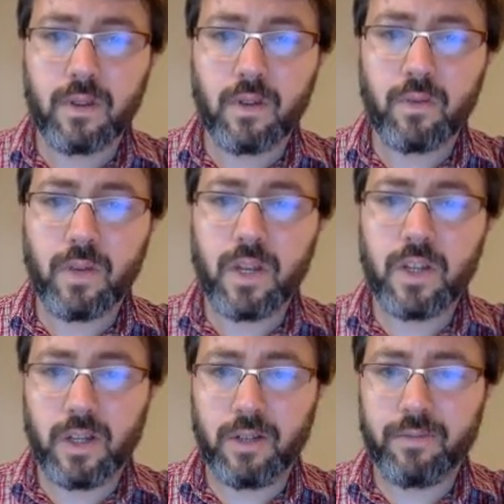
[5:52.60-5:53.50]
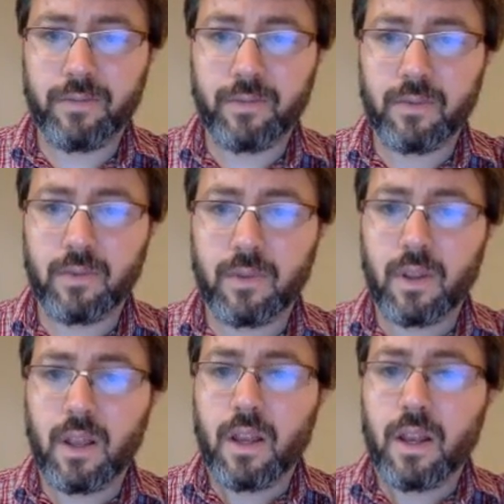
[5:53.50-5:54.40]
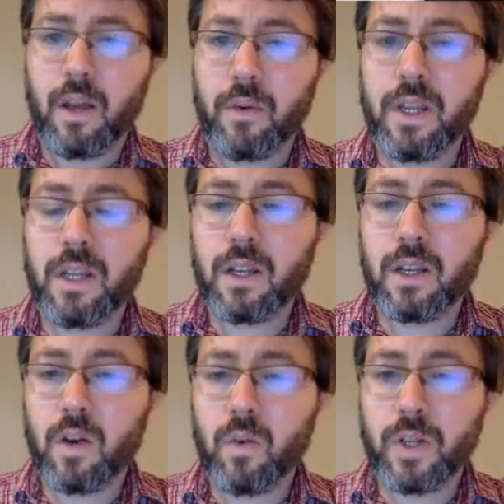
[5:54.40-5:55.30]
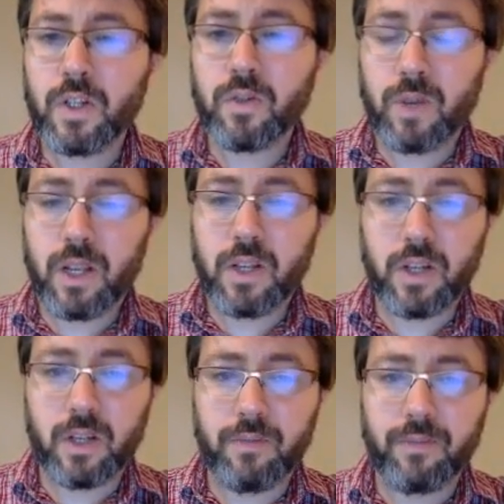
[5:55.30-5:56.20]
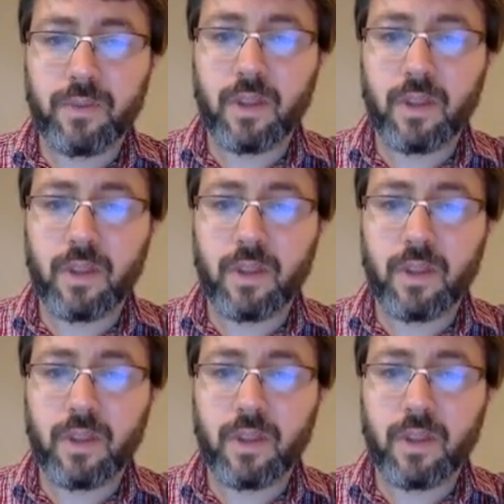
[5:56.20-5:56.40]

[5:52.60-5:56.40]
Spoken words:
Region. Now we need to know which region